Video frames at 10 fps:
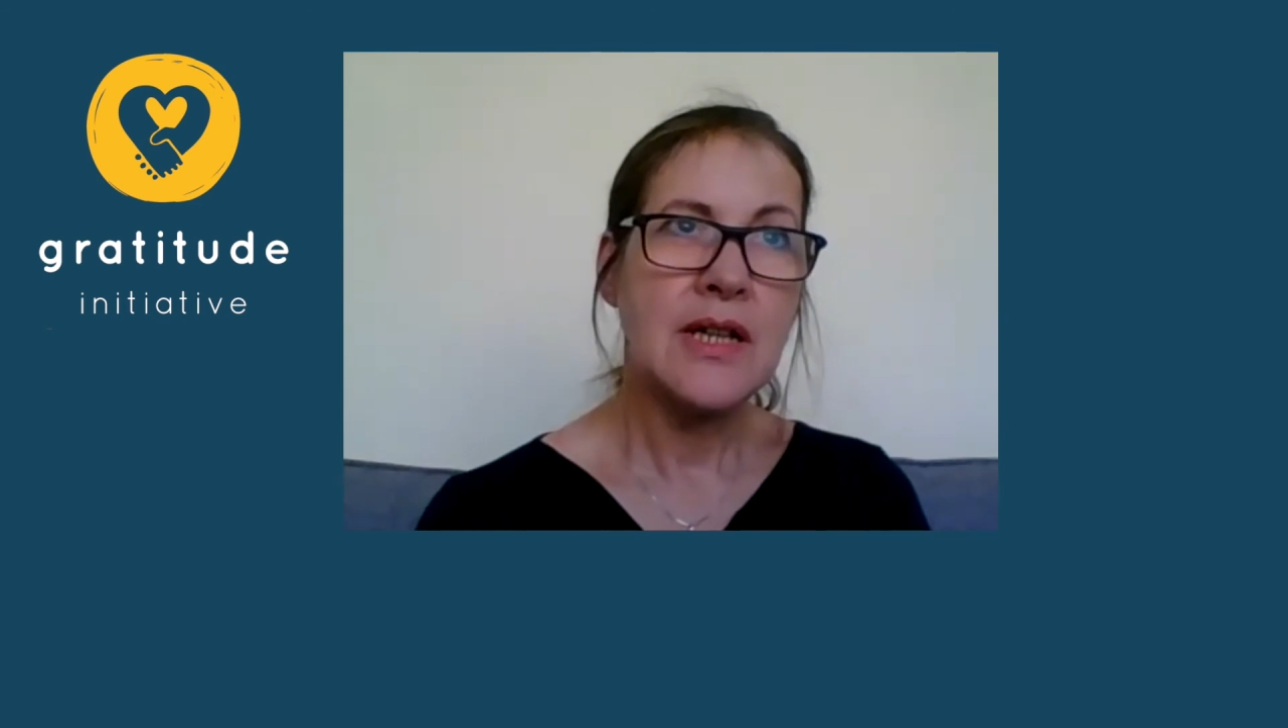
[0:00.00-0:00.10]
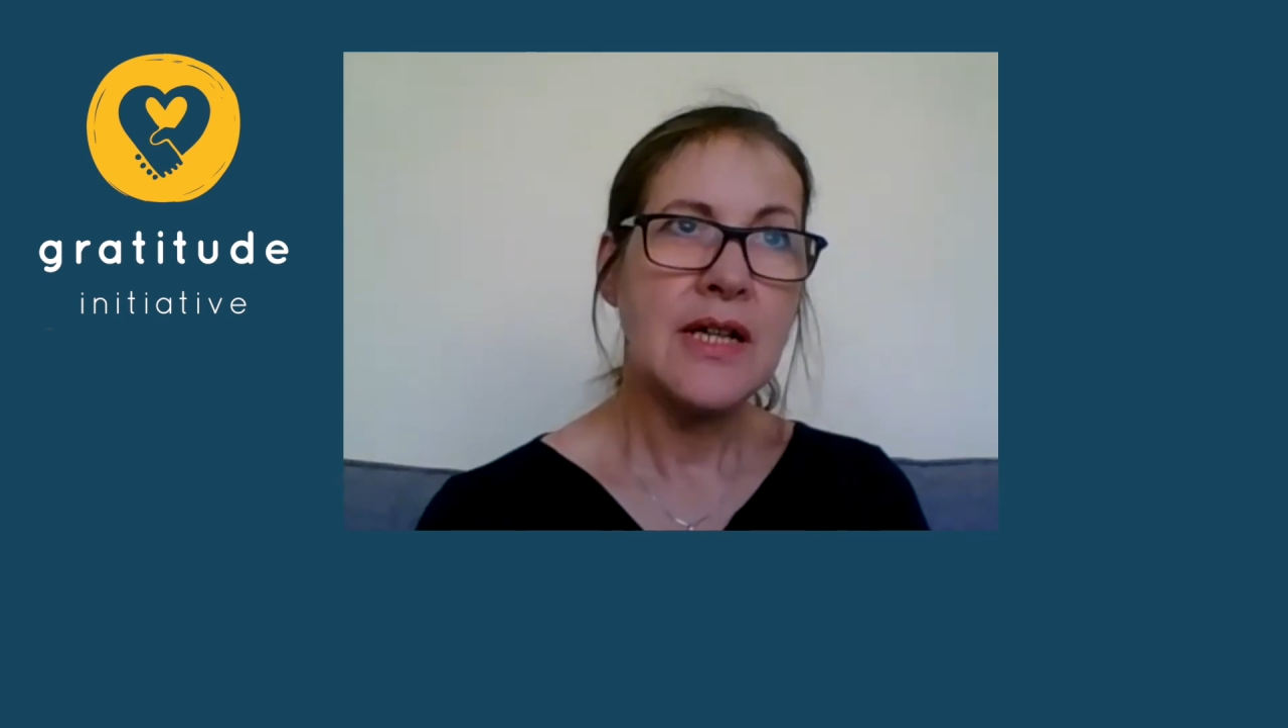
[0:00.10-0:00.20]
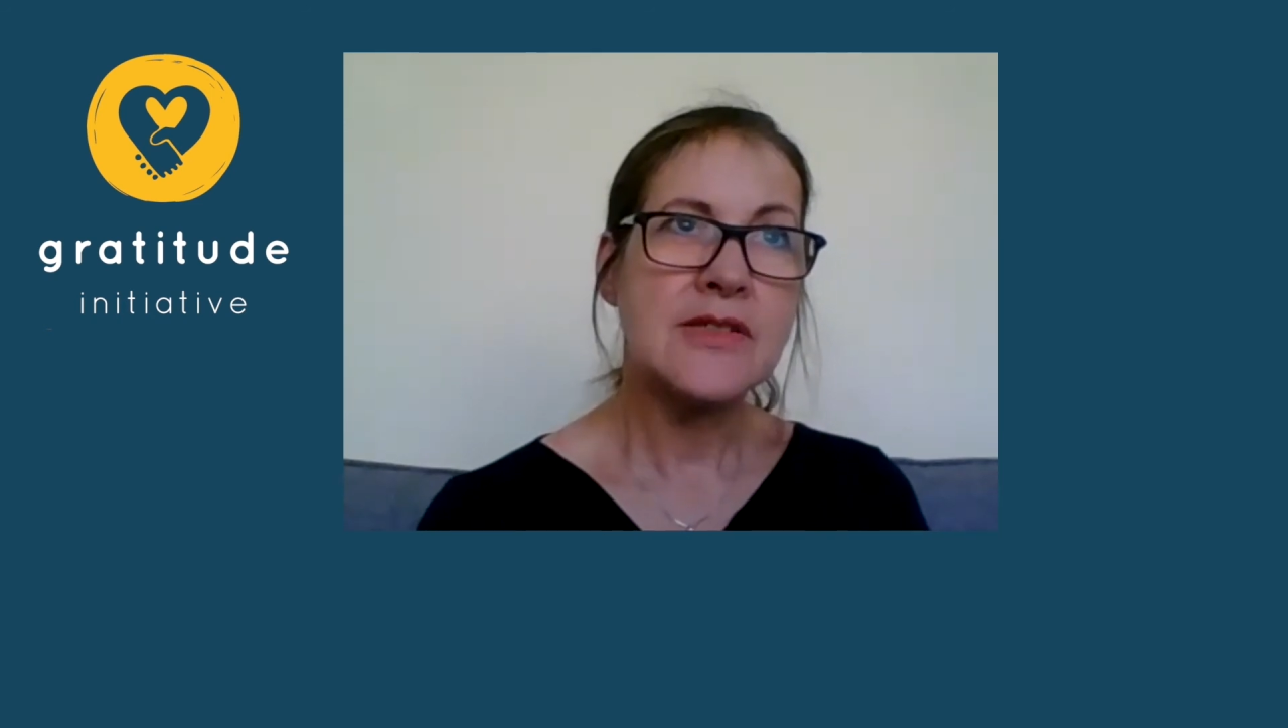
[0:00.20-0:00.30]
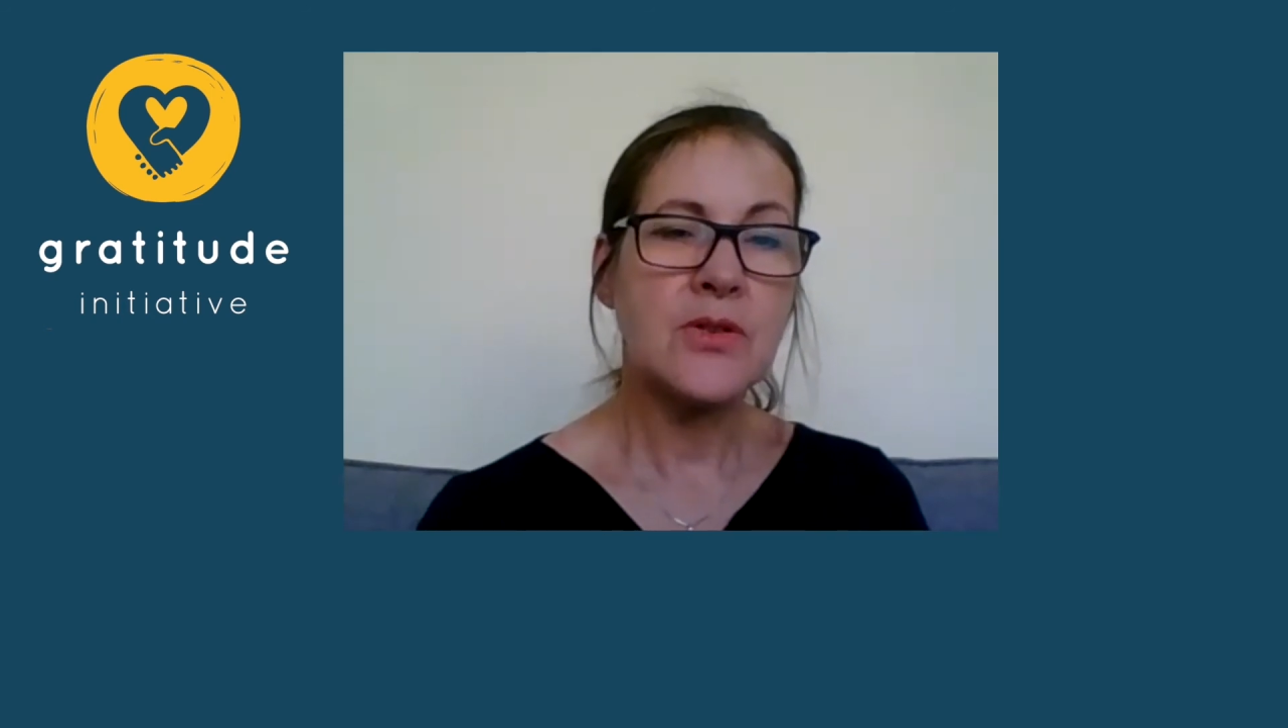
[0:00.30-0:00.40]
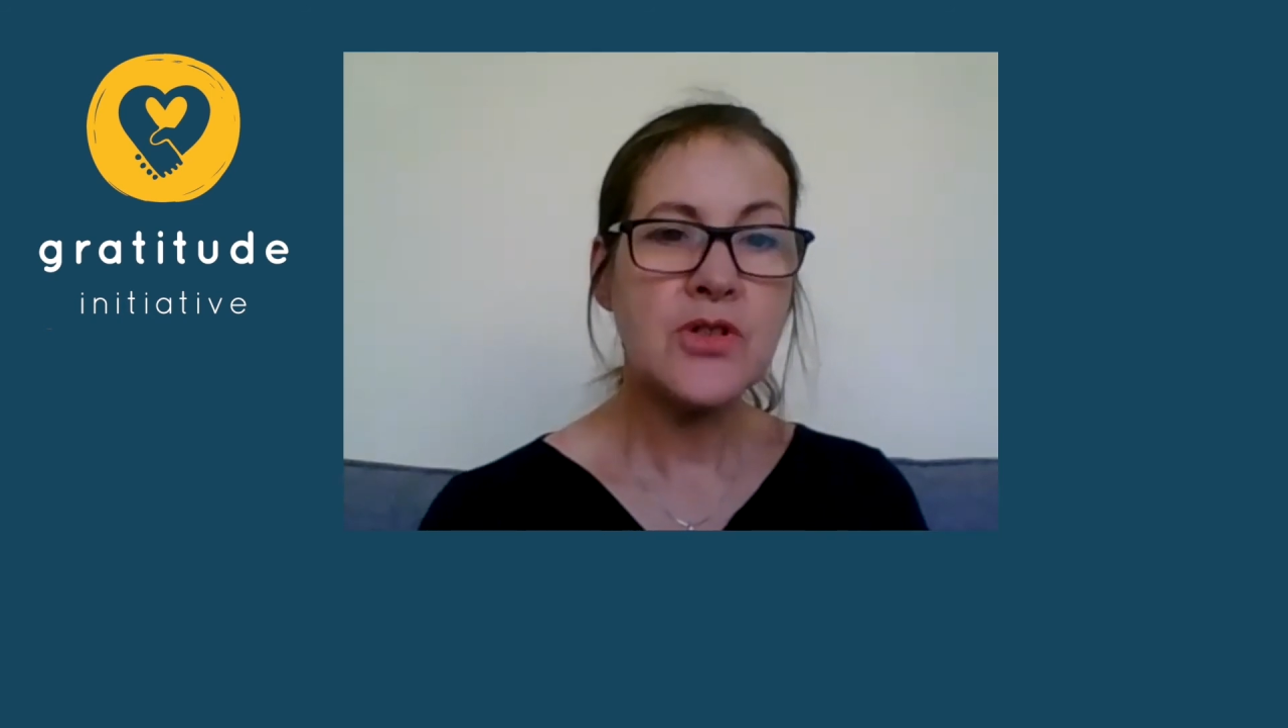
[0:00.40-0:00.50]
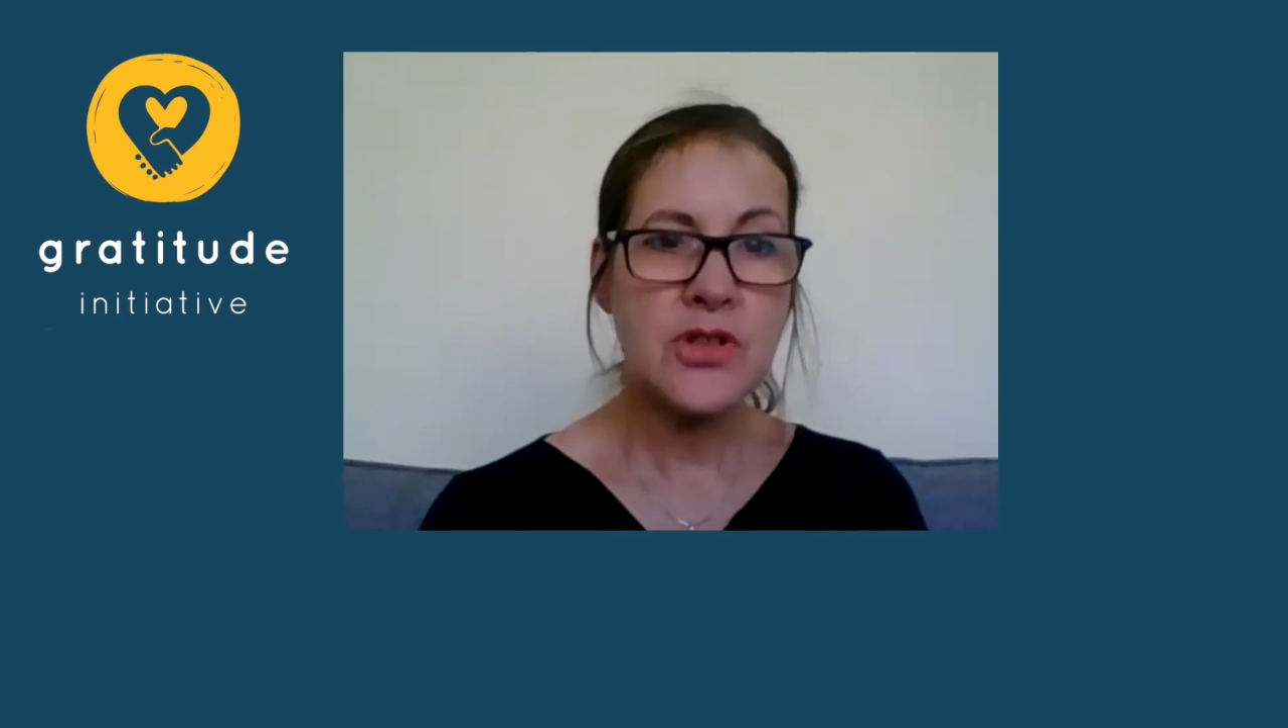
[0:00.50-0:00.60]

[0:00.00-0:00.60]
is they're